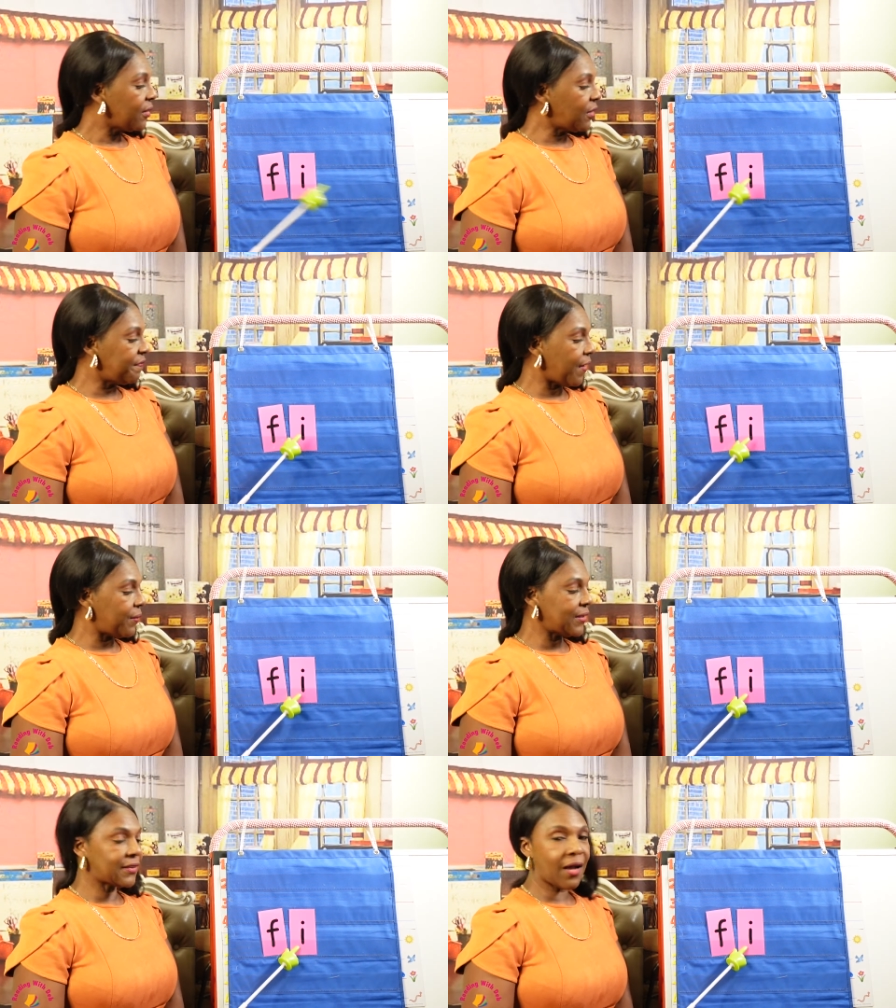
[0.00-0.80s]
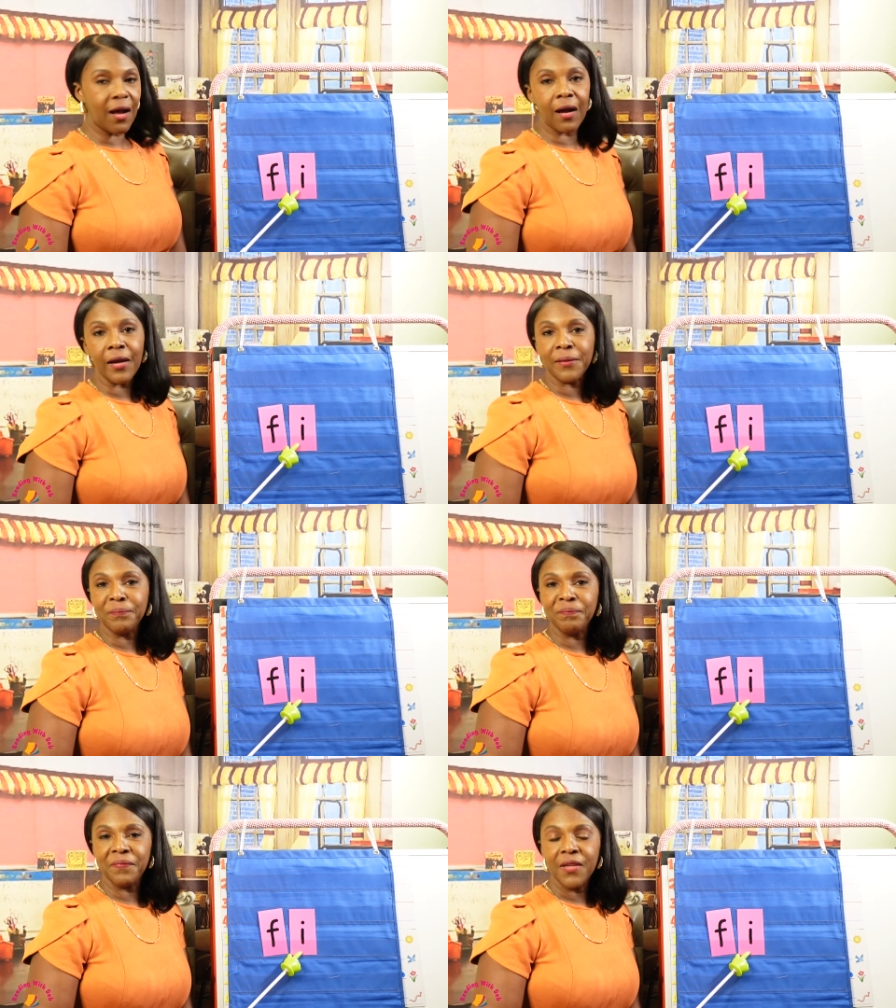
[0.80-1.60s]
The vowel is I.
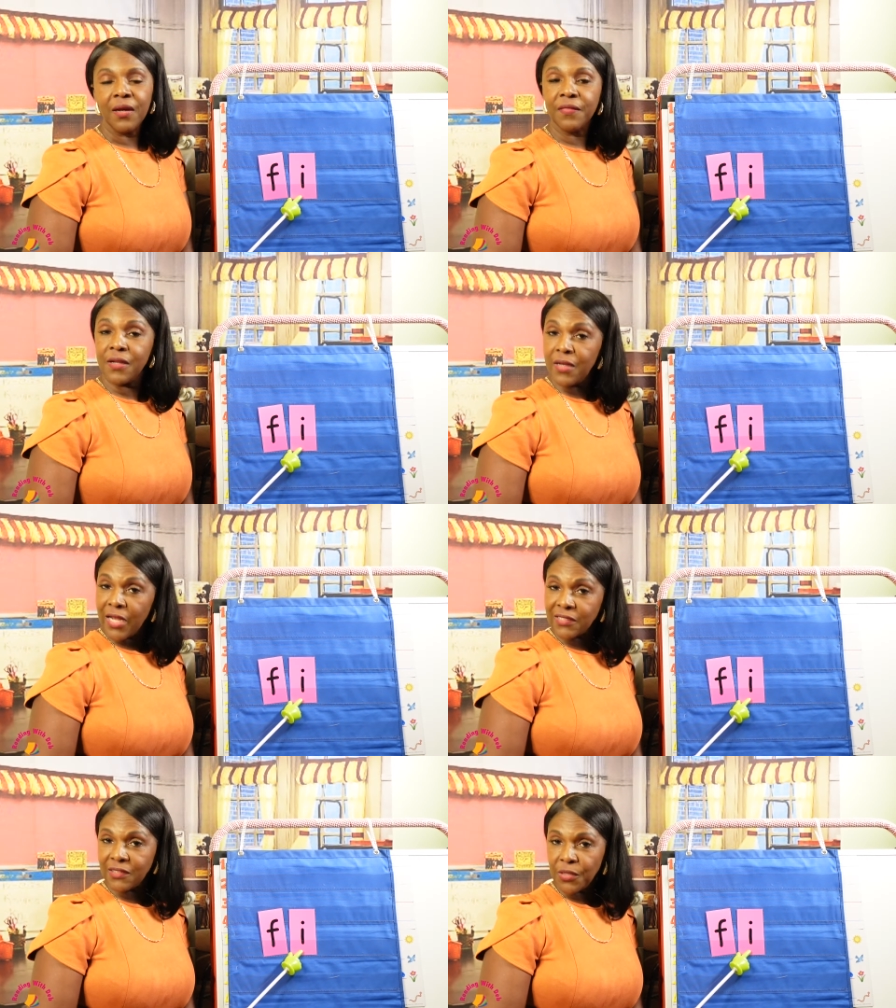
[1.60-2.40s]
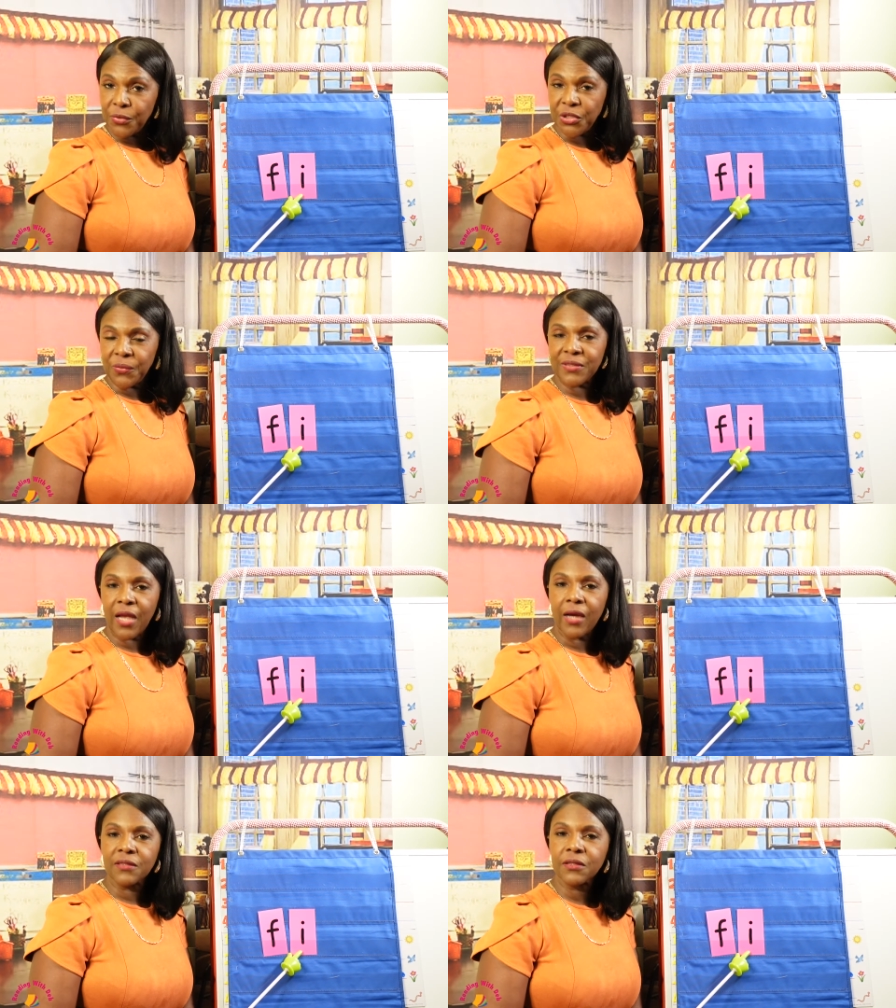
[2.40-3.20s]
The next thing we do is ask